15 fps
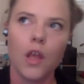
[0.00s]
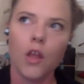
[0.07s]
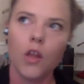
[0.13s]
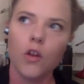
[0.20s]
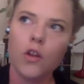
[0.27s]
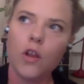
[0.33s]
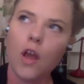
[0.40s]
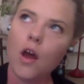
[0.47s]

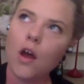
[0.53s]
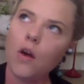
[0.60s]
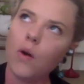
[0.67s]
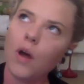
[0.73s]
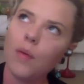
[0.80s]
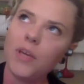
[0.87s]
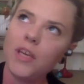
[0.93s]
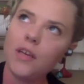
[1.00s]
No,
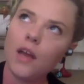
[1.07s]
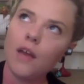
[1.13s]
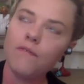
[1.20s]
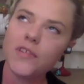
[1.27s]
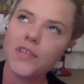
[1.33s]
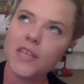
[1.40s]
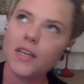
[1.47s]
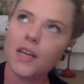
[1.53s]
I mean, I've
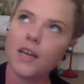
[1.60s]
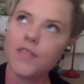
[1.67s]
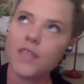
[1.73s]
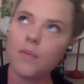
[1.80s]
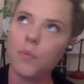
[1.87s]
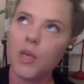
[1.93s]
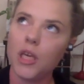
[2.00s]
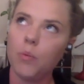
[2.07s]
seen, I've
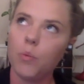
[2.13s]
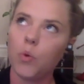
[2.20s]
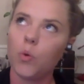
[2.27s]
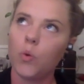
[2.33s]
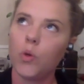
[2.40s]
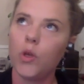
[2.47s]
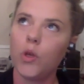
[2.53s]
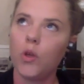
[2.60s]
seen
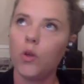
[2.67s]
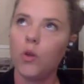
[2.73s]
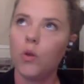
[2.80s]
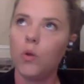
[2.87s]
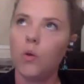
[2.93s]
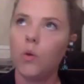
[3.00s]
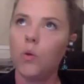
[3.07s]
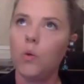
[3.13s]
people
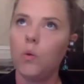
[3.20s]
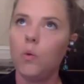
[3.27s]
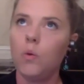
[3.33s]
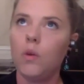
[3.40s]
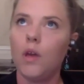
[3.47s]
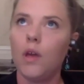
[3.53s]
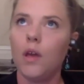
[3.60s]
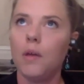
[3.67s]
who,
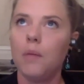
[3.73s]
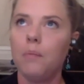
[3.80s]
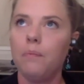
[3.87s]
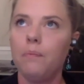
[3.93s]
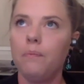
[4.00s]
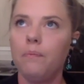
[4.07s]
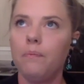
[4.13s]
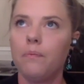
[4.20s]

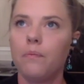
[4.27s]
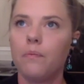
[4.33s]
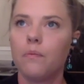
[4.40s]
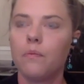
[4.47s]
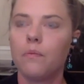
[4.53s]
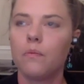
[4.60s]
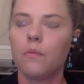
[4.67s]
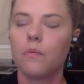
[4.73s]
um,
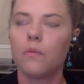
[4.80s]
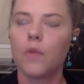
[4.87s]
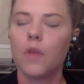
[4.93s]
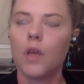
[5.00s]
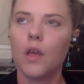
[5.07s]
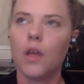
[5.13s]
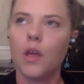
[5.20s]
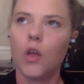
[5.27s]

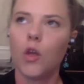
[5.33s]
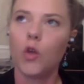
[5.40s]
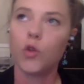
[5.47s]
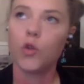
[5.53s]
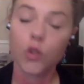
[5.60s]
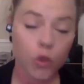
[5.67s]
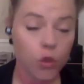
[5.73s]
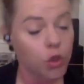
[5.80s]
who,
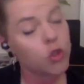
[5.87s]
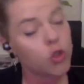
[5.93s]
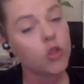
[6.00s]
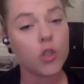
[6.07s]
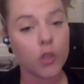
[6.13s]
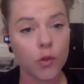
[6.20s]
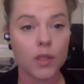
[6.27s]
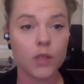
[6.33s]
who doesn't
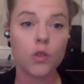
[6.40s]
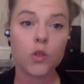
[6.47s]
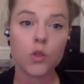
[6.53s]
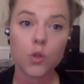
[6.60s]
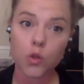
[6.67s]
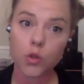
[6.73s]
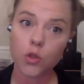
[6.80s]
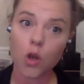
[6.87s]
do this, who
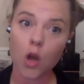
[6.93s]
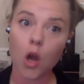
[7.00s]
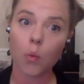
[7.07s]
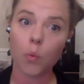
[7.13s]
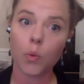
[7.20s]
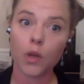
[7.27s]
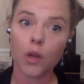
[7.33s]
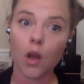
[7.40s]
doesn't stop
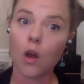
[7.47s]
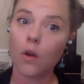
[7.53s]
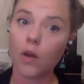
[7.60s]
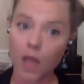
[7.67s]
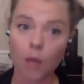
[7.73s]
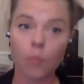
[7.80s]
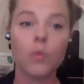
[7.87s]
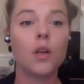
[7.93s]
and go,
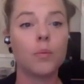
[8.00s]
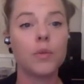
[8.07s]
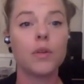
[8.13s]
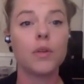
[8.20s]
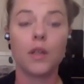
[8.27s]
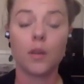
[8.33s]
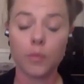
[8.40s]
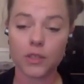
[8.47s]
okay, I'm a little bit,
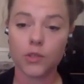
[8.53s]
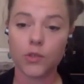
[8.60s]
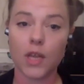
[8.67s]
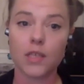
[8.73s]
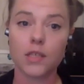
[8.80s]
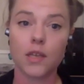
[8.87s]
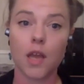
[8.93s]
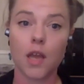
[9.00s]
little bit
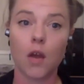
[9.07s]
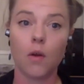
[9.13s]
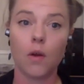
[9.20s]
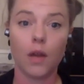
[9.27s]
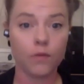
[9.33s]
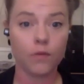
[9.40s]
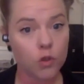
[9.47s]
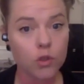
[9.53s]
stressed now. I
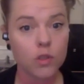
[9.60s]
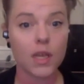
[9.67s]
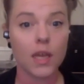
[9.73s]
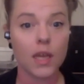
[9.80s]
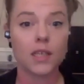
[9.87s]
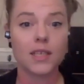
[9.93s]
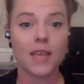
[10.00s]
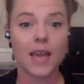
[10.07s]
have to just
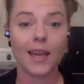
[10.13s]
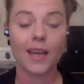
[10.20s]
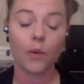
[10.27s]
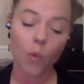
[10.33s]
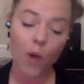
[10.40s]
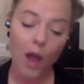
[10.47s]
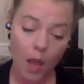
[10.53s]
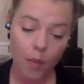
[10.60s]
take a second. And
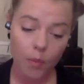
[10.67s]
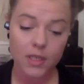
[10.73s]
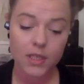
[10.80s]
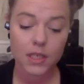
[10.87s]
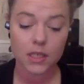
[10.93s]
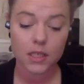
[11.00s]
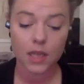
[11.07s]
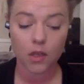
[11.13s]
what happens
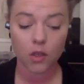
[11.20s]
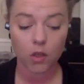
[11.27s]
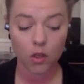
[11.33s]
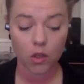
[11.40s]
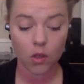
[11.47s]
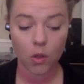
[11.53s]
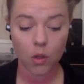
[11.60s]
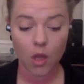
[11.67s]
is that you,